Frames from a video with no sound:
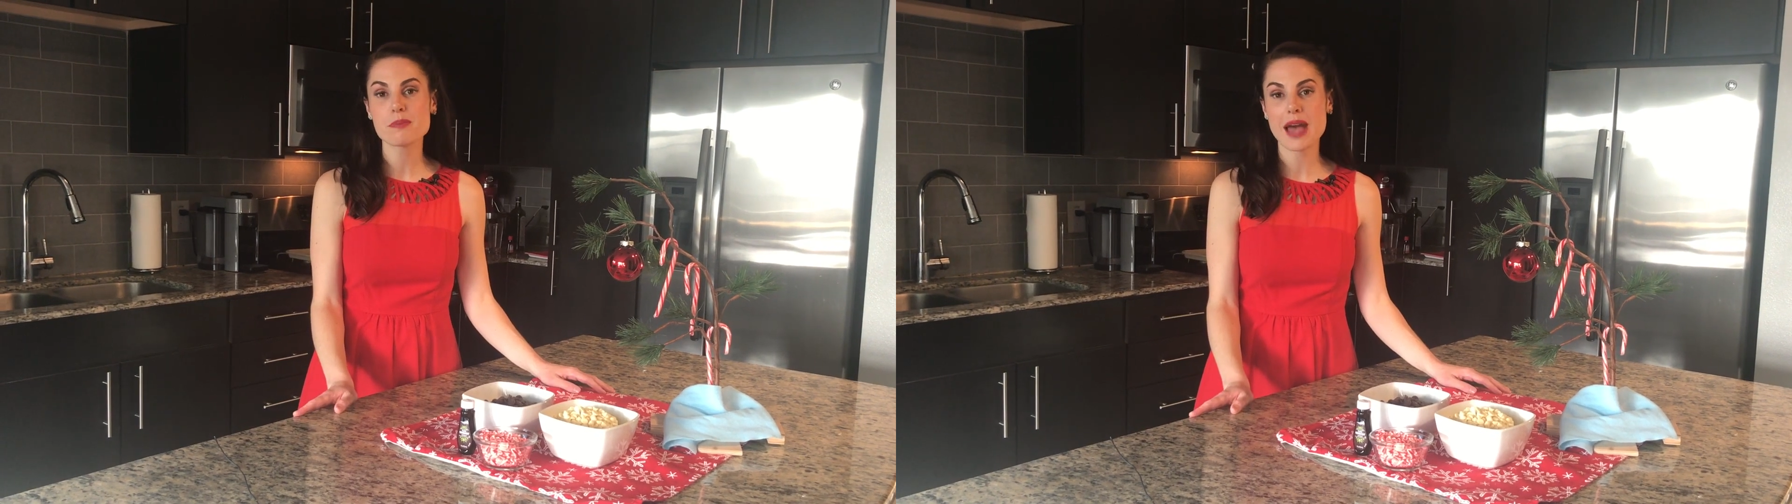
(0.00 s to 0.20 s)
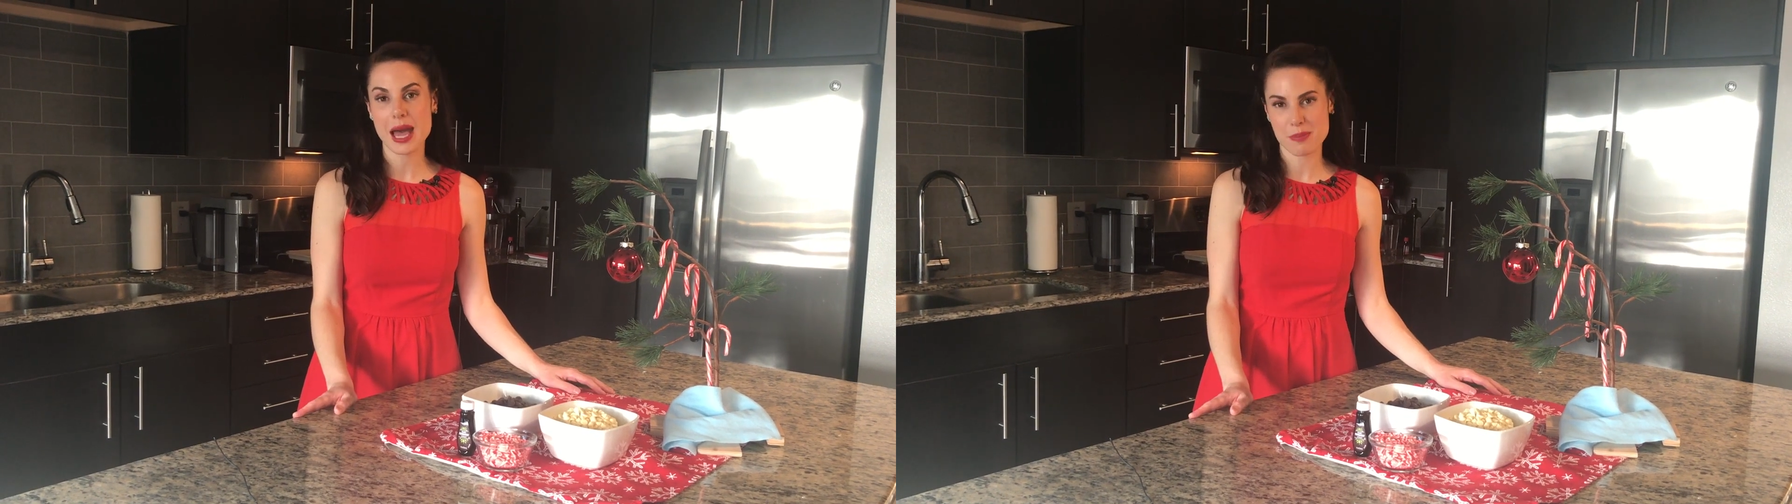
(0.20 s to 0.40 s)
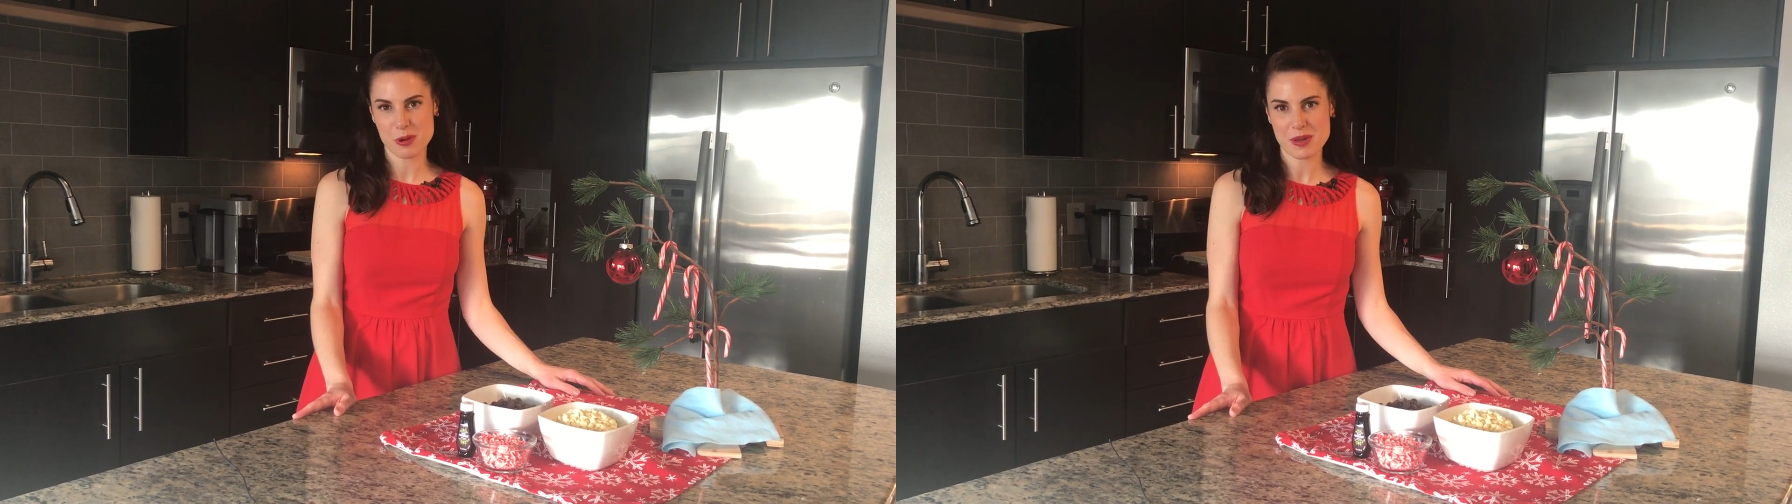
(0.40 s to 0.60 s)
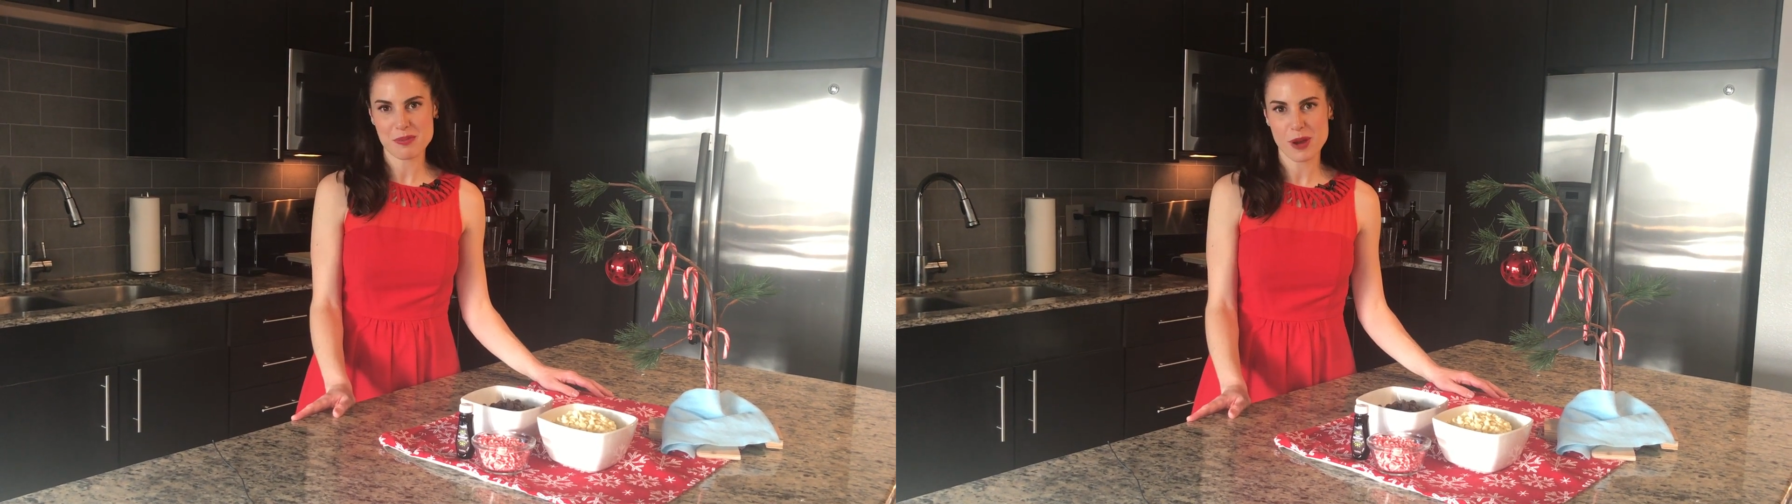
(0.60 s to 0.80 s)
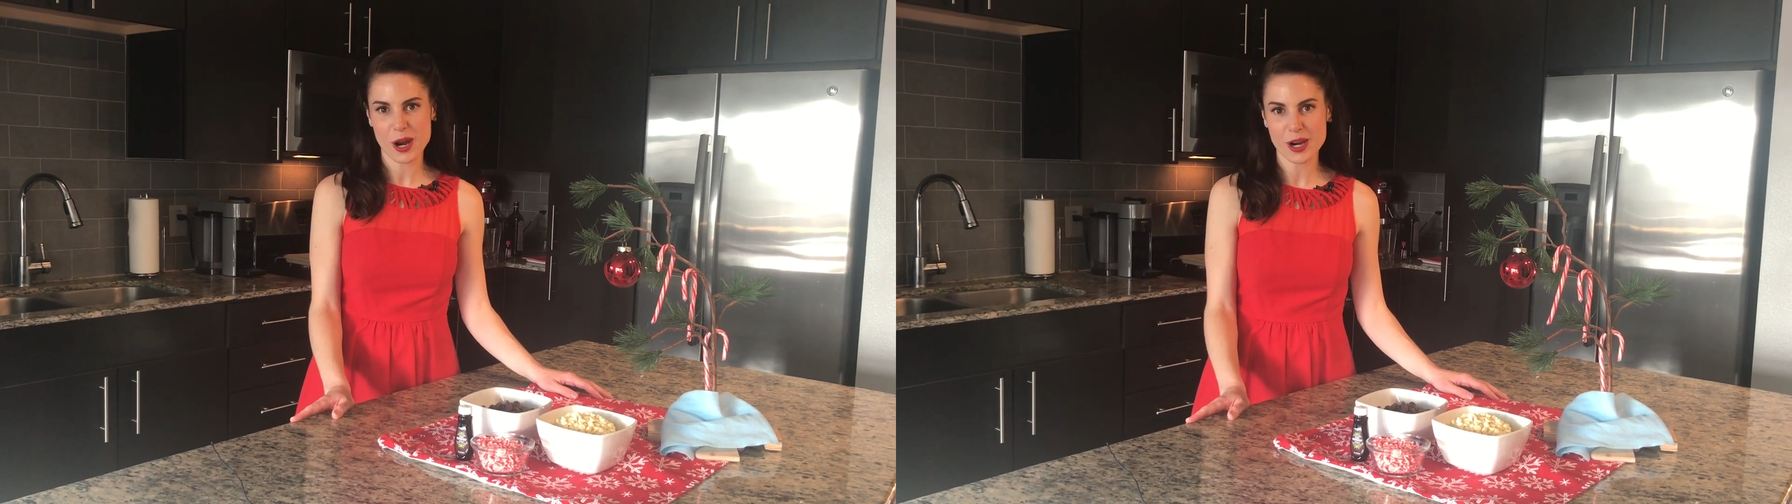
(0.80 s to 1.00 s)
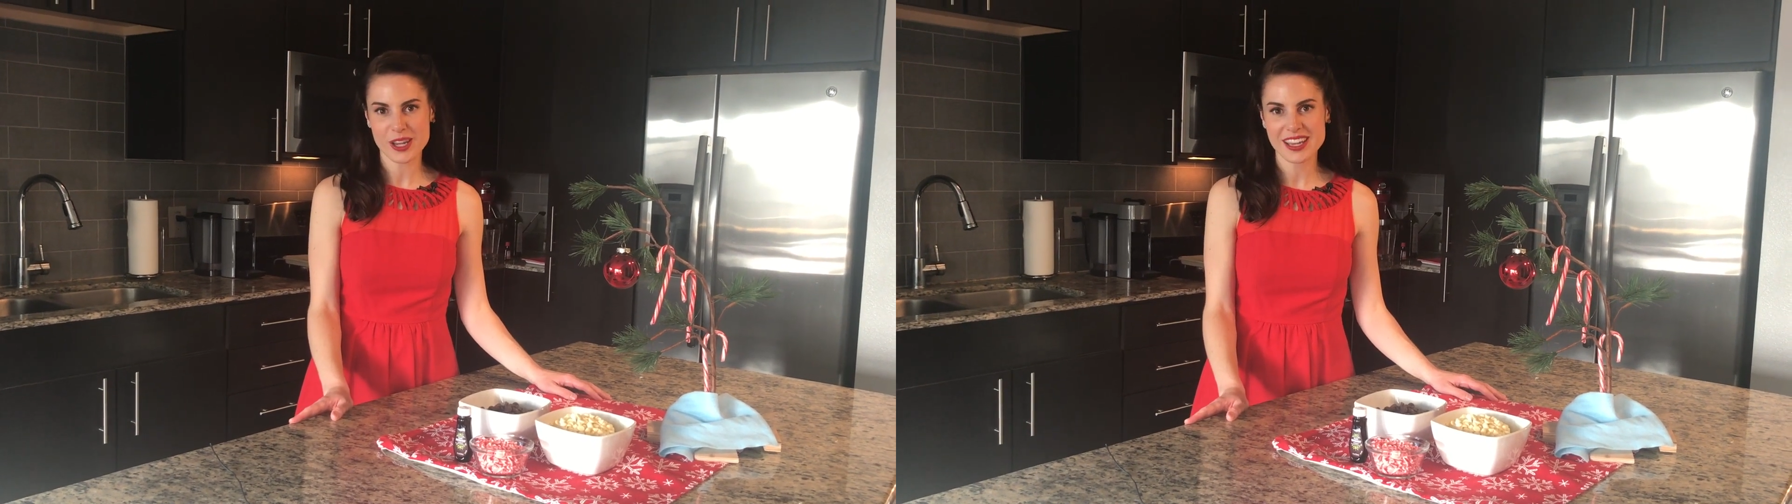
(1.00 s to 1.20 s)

peppermint bark.